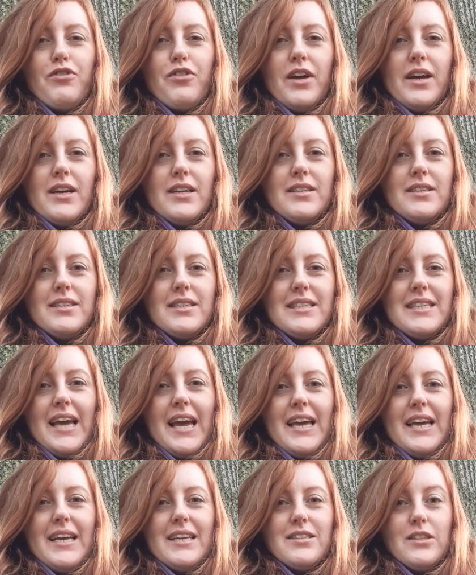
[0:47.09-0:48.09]
and
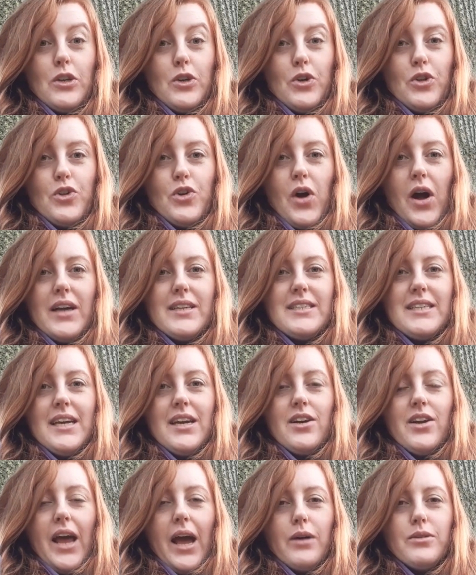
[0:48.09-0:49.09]
today is another idea
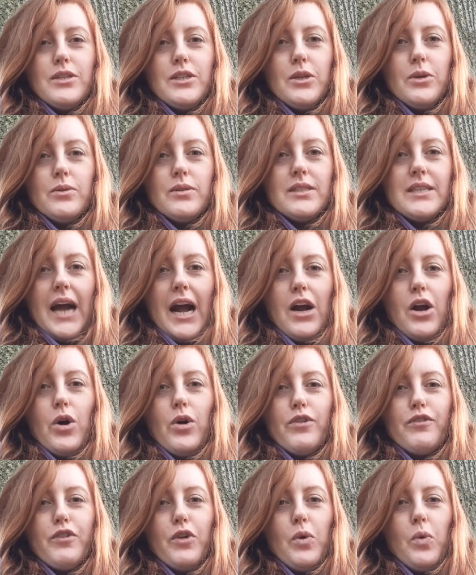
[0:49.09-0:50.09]
on how to use tarot
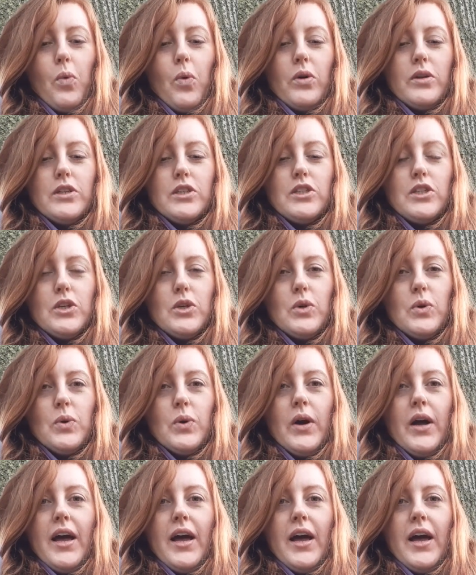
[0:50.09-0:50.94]
if you want to